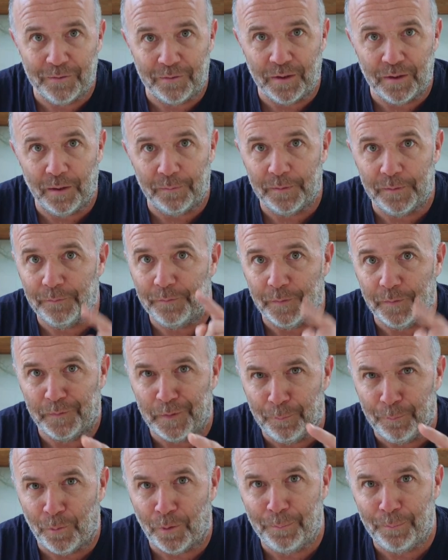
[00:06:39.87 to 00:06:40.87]
to the oven,
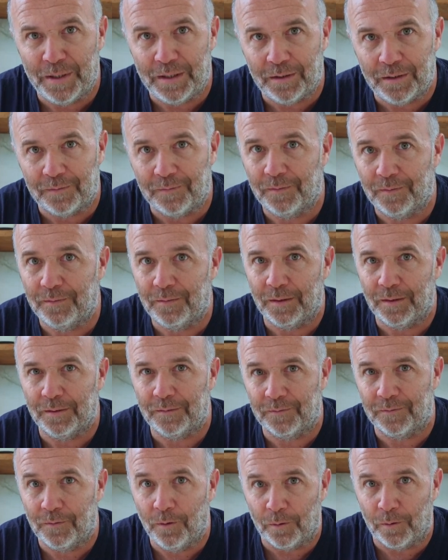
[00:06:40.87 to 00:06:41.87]
15 more minutes till
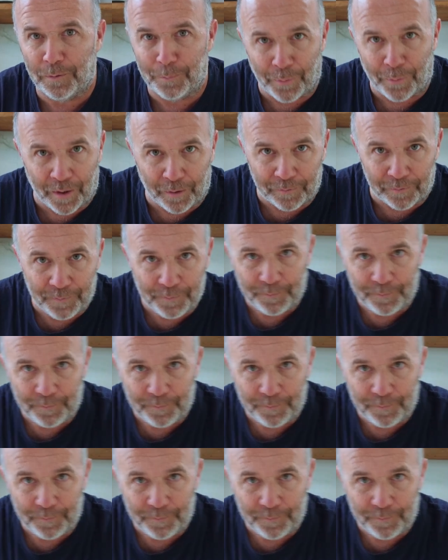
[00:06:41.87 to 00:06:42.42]
it's golden brown.